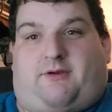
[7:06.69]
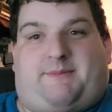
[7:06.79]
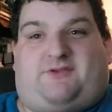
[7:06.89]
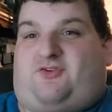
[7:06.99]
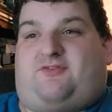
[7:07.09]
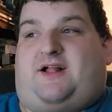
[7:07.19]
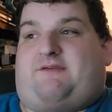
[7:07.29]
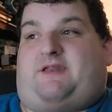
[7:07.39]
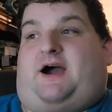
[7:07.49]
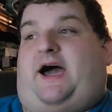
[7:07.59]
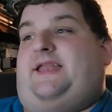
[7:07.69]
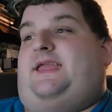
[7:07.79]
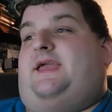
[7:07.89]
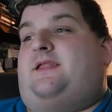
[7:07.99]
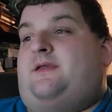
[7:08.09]
I mean, she's not even
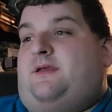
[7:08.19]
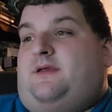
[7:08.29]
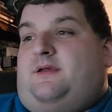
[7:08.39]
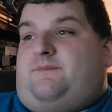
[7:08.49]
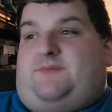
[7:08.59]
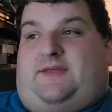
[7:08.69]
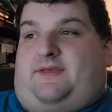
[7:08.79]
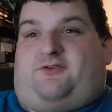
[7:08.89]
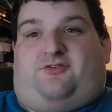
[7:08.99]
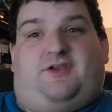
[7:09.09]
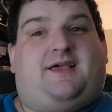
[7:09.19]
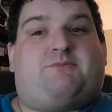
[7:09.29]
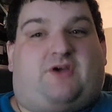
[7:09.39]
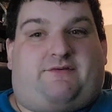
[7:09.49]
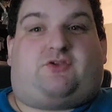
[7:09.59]
hiding it. And, like, she
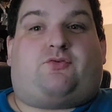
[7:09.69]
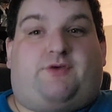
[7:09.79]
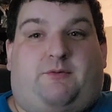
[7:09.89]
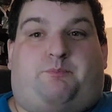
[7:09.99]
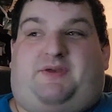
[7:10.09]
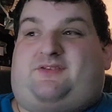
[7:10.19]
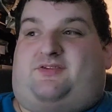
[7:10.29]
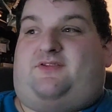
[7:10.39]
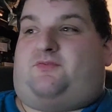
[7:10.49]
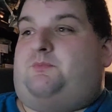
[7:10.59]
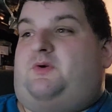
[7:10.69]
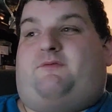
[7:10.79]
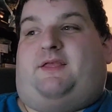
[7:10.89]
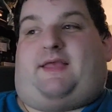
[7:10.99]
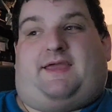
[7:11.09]
comes off as a real bitch in this
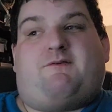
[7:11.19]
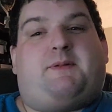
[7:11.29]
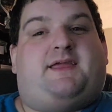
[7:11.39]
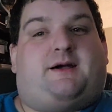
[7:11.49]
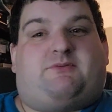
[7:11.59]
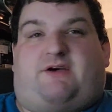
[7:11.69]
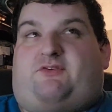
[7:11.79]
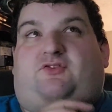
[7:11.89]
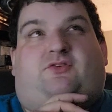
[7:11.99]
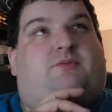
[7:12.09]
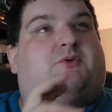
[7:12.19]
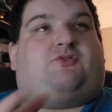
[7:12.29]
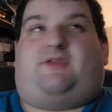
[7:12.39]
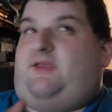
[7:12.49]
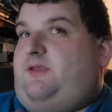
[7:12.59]
movie. Like, everybody comes off as just the
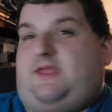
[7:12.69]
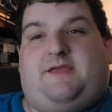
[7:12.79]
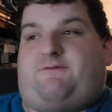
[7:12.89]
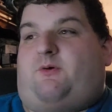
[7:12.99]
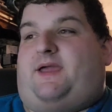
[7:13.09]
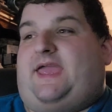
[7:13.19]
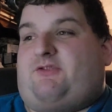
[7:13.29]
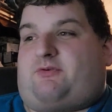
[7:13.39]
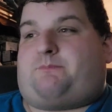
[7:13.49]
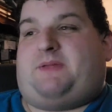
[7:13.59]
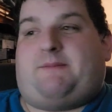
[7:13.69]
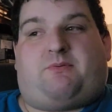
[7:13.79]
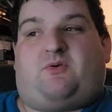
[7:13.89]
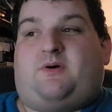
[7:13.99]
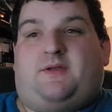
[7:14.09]
most evil hatred
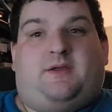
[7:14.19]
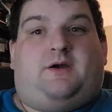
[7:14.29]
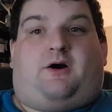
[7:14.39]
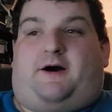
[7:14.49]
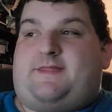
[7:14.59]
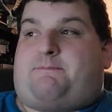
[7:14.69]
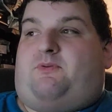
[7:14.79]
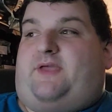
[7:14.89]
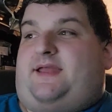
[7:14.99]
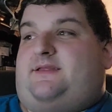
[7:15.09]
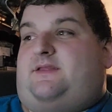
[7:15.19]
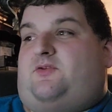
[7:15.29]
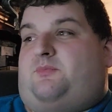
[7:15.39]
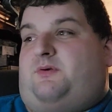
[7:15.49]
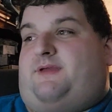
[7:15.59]
people on the planet in
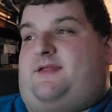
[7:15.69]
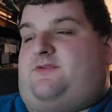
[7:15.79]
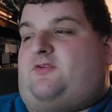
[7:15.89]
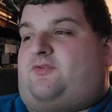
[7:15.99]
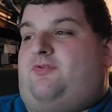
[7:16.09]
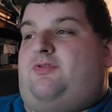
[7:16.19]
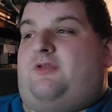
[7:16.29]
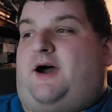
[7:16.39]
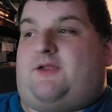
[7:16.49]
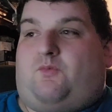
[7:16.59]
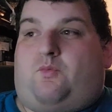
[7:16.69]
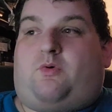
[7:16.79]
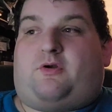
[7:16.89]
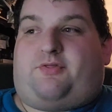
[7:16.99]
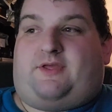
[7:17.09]
this movie, and it's just not
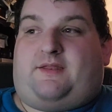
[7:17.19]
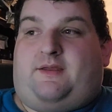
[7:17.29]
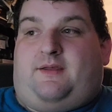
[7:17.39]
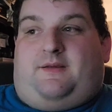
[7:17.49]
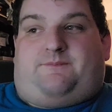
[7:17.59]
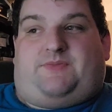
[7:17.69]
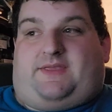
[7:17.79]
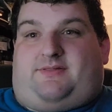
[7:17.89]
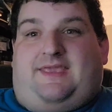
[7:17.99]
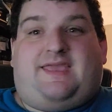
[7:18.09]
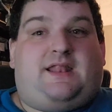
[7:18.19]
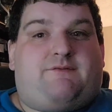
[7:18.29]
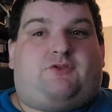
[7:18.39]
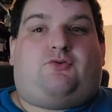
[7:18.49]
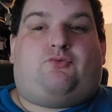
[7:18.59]
worth it. Like, they can't
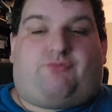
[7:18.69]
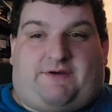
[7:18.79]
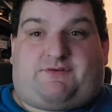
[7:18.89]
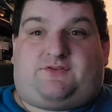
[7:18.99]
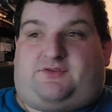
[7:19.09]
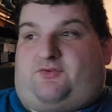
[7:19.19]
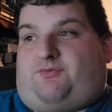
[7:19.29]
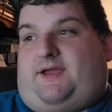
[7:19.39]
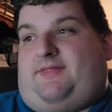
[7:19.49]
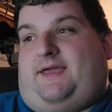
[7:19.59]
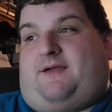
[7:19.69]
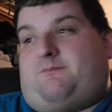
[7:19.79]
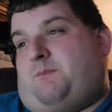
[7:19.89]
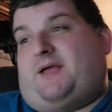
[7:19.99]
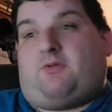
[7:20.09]
even do references right. Like,
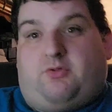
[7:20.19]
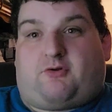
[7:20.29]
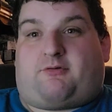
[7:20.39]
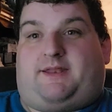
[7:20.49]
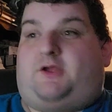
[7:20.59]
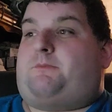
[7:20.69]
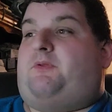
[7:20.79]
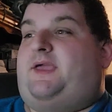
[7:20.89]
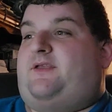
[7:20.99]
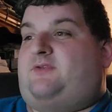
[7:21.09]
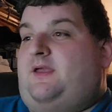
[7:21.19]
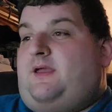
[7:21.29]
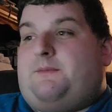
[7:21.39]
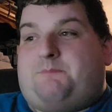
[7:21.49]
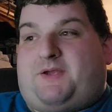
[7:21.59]
Michael Lerner in here plays
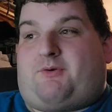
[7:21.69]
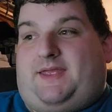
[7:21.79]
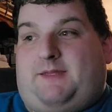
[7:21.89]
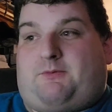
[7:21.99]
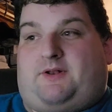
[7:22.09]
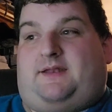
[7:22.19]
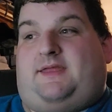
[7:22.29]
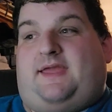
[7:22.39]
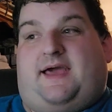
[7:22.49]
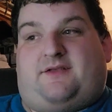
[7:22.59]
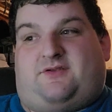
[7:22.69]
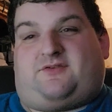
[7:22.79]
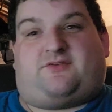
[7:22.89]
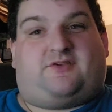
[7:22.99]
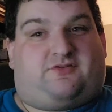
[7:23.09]
Mayor Ebert, and he has
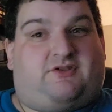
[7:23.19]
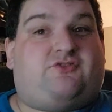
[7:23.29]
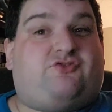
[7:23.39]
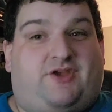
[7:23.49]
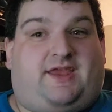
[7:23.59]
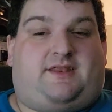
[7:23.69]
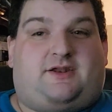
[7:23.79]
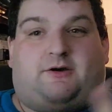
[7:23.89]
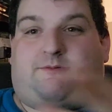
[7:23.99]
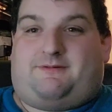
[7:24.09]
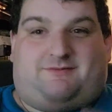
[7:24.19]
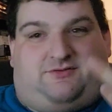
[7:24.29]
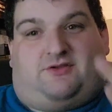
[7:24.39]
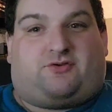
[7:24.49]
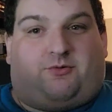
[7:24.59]
his assistant Gene, you know,
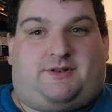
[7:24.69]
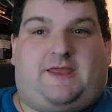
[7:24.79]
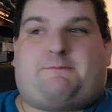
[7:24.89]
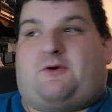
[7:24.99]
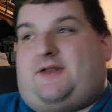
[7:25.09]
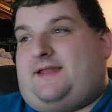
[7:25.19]
Siskel and Ebert.